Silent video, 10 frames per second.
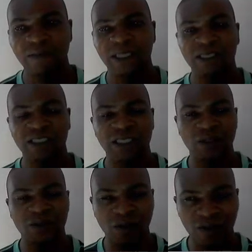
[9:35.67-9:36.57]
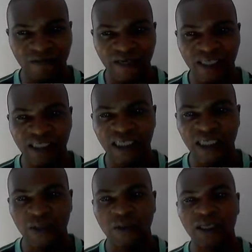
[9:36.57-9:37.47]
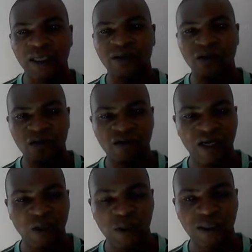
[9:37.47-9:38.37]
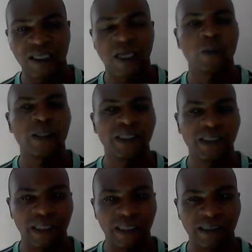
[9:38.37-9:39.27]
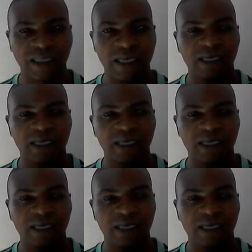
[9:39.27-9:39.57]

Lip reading: but there's a lot of French in it or a lot of our local languages in it.